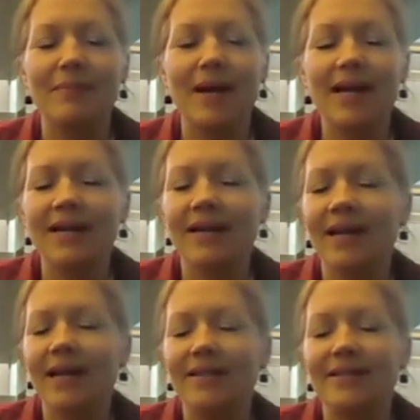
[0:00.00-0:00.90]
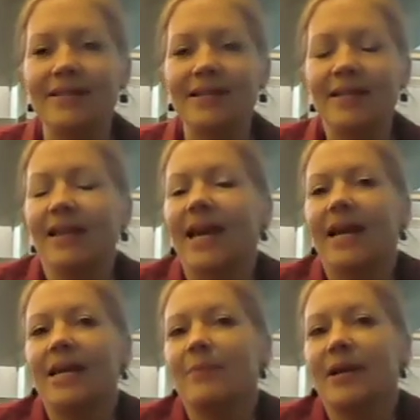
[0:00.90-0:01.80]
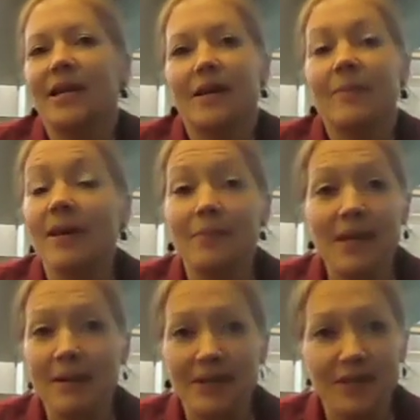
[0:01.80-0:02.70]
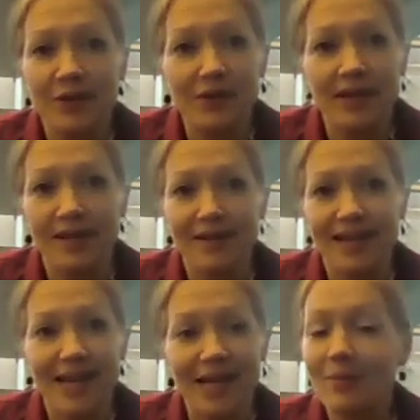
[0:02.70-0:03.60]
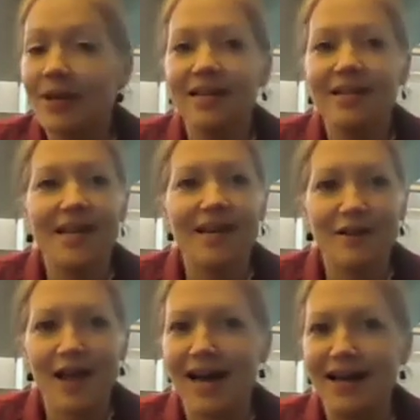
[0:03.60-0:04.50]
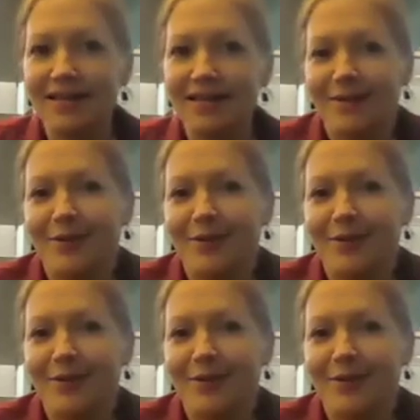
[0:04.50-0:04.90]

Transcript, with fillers: And it's like anybody can be a Pima student, like anybody can take a class.